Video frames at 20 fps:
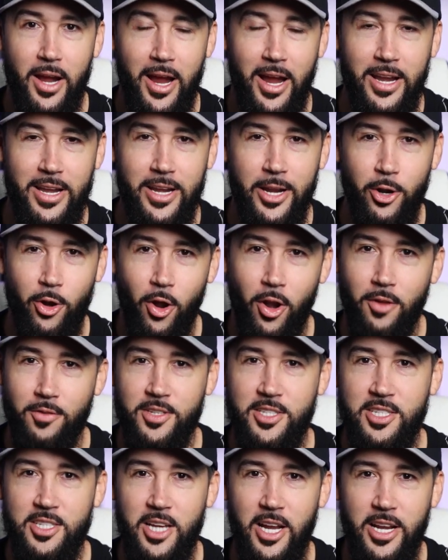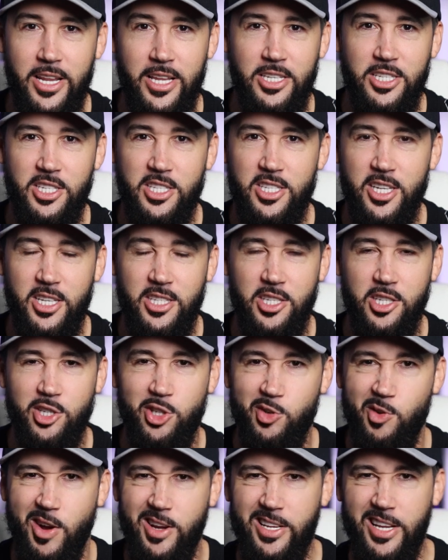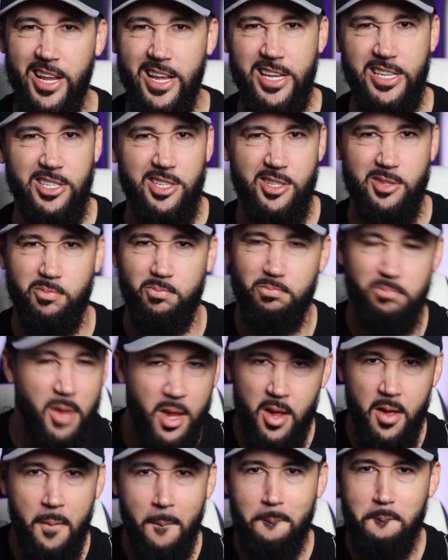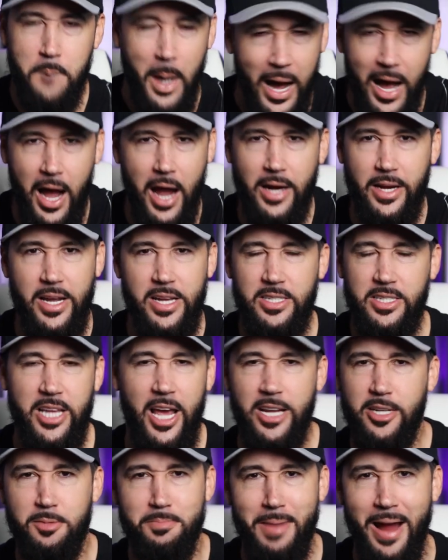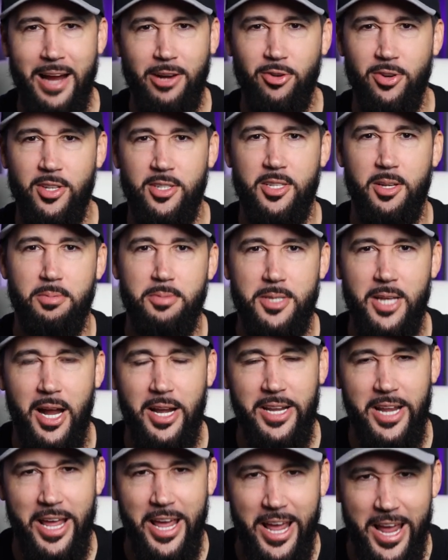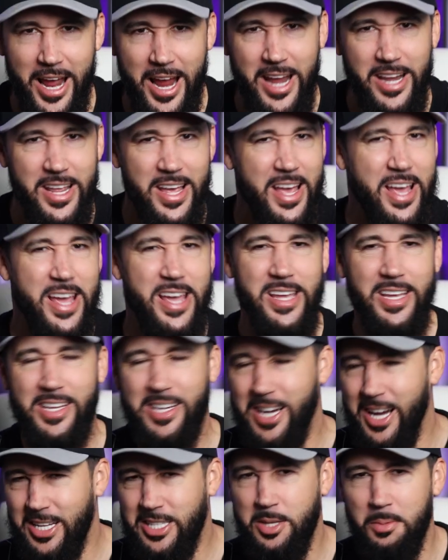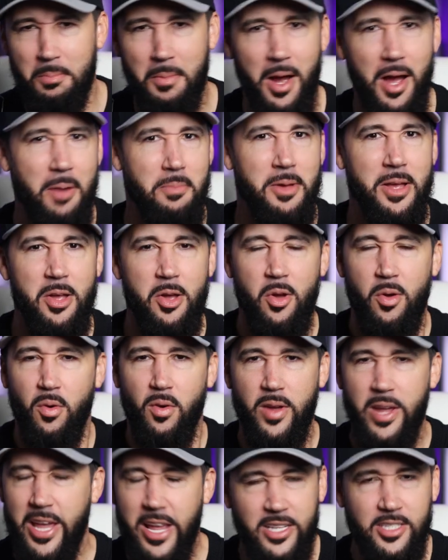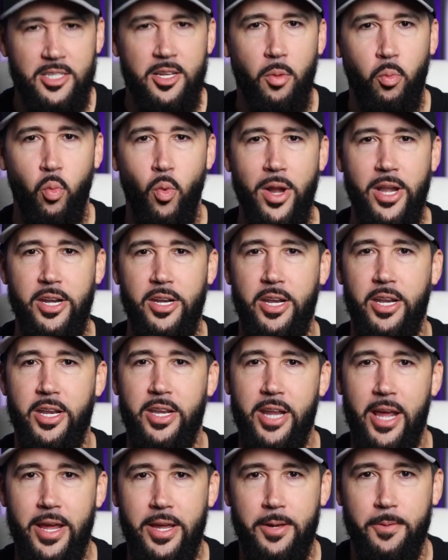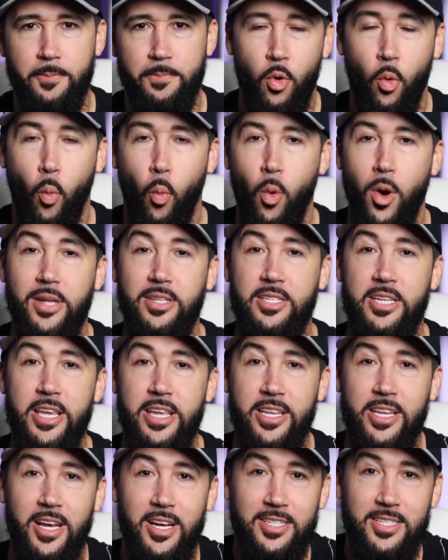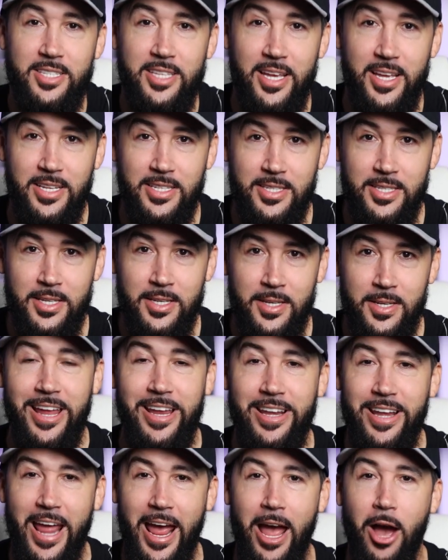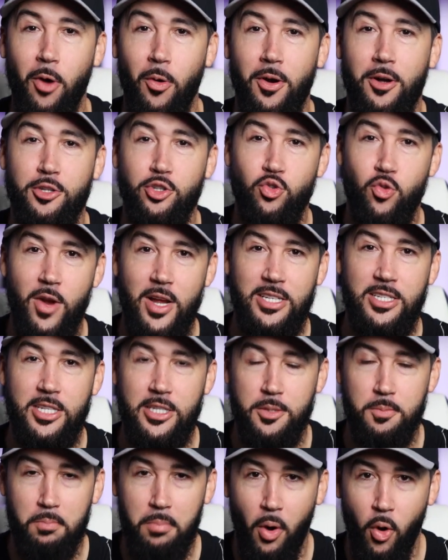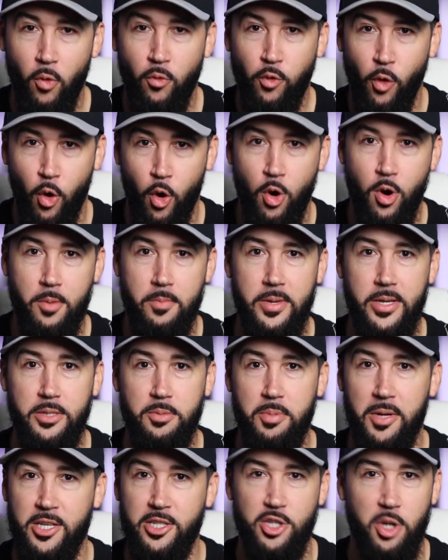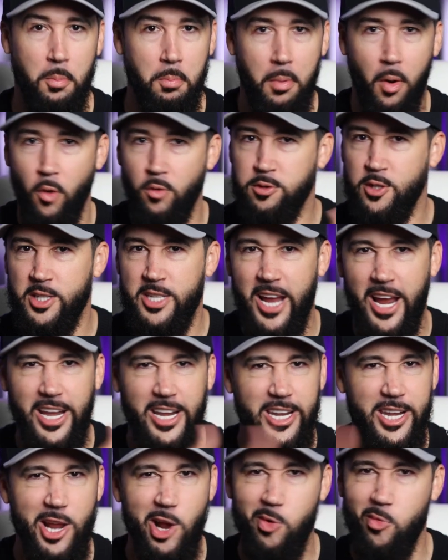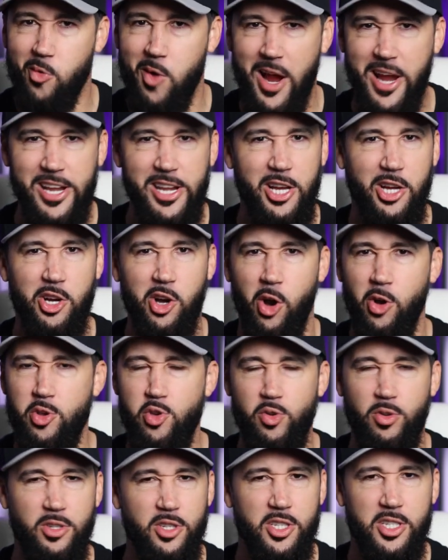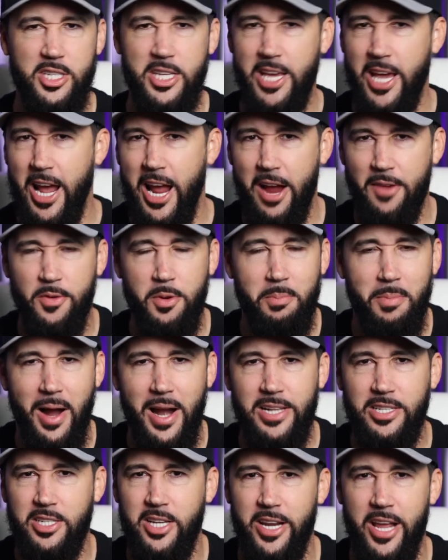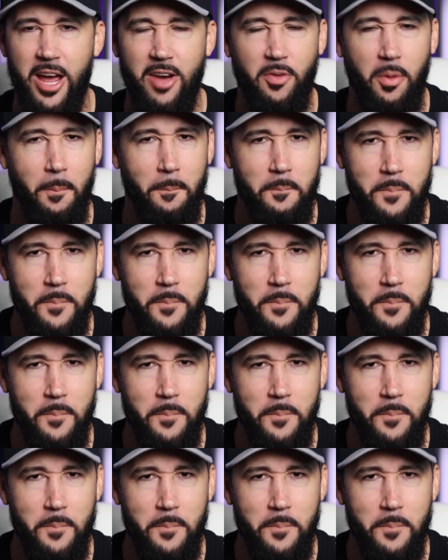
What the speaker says: And then all of a sudden, he just gets the strength that he just, bang! He takes Maximus upside the head, he cuts him up, ends up winning the day. Once he does this, he now addresses both armies because they're both standing there ready to go. You can just see everybody's gonna have a